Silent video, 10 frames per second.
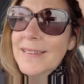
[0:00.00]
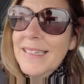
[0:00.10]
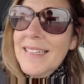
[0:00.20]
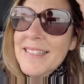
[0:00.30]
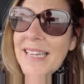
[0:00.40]

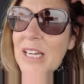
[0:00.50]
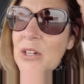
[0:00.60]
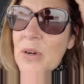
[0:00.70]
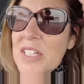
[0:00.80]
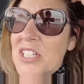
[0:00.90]
It's like
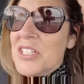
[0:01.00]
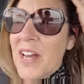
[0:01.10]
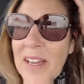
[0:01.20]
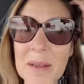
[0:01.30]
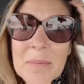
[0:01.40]
crunch
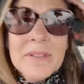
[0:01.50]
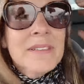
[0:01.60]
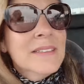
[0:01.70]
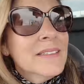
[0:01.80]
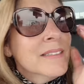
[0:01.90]
time.
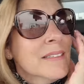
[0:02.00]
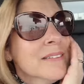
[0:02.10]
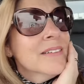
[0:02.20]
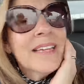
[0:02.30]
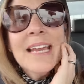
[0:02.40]

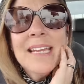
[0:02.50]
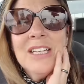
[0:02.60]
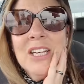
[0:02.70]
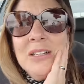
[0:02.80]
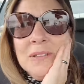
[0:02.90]
We're,
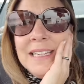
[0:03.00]
getting to, we're